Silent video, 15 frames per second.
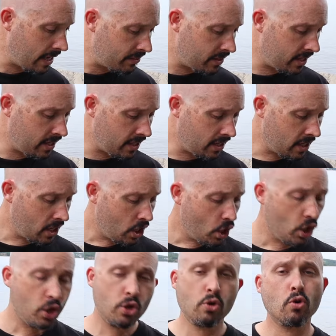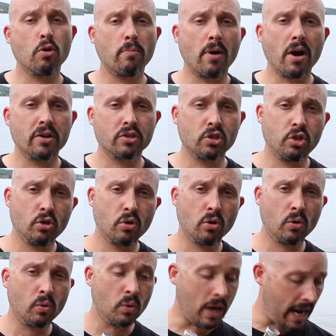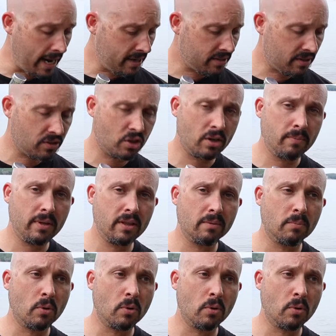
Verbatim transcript: that the Hugo Boss Hugo Ice is gonna be the